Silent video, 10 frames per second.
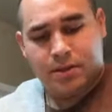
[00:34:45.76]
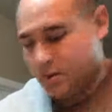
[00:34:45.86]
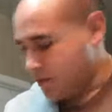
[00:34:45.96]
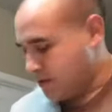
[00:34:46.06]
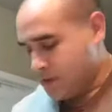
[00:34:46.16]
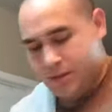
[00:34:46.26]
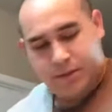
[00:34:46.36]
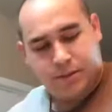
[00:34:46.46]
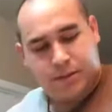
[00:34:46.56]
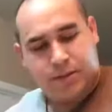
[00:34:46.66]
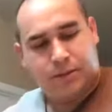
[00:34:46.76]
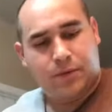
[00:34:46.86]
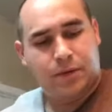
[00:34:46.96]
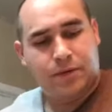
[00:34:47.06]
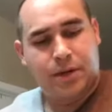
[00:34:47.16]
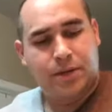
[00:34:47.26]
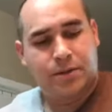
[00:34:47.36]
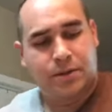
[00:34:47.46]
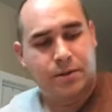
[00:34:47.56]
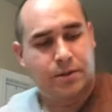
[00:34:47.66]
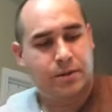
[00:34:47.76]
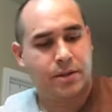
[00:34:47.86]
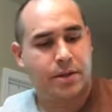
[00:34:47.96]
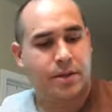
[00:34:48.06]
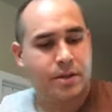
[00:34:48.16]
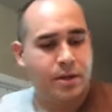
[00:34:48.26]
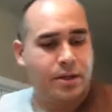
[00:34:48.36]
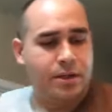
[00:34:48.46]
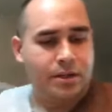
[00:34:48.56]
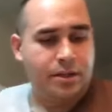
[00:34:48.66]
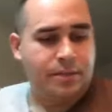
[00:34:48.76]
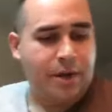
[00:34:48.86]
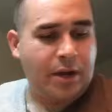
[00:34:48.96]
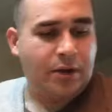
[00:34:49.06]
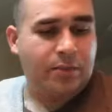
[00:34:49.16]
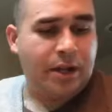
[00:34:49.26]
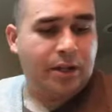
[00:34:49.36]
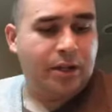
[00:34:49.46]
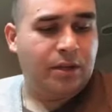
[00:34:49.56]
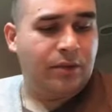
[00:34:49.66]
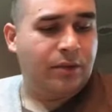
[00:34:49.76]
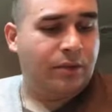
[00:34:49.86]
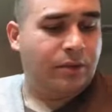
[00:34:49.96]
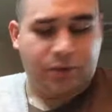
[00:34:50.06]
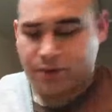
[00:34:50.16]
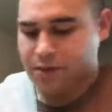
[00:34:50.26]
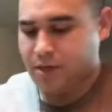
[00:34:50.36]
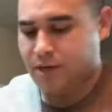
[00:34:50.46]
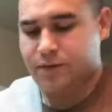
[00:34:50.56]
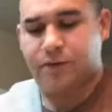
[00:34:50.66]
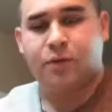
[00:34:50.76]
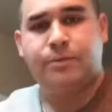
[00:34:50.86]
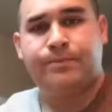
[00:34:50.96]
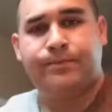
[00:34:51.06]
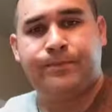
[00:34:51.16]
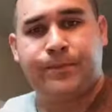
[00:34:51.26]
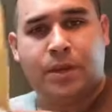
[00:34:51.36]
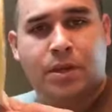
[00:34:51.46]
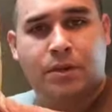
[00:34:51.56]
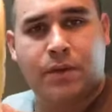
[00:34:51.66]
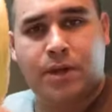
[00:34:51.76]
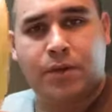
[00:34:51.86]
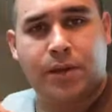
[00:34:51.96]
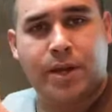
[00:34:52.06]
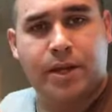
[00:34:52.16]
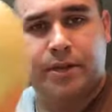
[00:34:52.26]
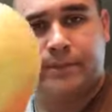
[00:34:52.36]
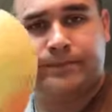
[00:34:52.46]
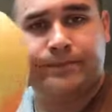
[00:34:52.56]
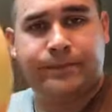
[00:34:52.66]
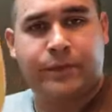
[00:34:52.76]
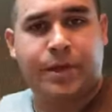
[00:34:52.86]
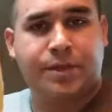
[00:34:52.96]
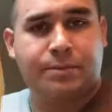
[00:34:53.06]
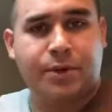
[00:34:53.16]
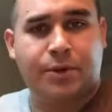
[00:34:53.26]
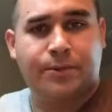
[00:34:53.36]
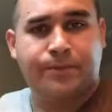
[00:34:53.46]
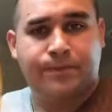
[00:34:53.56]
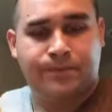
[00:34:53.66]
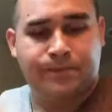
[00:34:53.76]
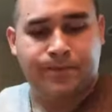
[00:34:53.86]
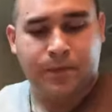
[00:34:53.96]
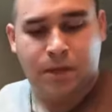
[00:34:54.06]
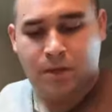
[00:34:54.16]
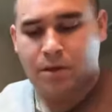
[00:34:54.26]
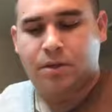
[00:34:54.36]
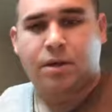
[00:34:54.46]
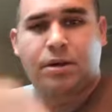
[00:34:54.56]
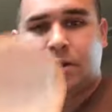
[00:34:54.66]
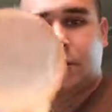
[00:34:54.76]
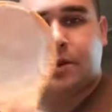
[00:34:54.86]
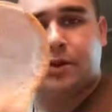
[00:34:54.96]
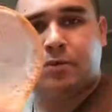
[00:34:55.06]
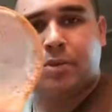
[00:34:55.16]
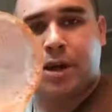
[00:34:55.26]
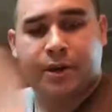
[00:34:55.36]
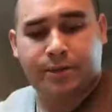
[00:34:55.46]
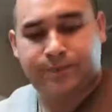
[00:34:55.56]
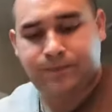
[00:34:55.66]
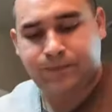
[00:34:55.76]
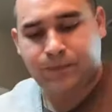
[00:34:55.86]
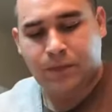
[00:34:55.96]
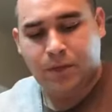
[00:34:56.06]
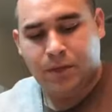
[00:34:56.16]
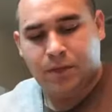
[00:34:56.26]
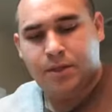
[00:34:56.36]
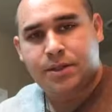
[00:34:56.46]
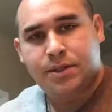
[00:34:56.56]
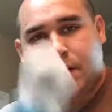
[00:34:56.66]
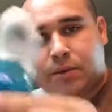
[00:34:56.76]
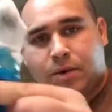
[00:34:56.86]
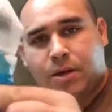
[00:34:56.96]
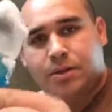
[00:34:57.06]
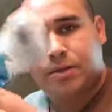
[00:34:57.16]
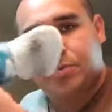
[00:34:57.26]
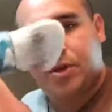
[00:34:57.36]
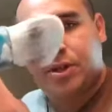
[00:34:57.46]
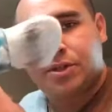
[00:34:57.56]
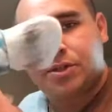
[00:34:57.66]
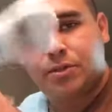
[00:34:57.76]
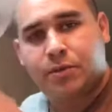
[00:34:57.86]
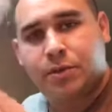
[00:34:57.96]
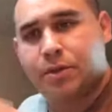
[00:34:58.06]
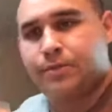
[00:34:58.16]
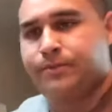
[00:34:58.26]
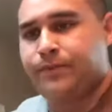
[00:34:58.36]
So I said Rolls Razor, the Tobacco Bay Leaf, Real Good Shave Soap, and Yulay Resin Bowl, honeycomb pattern, Scott Rollins brush with a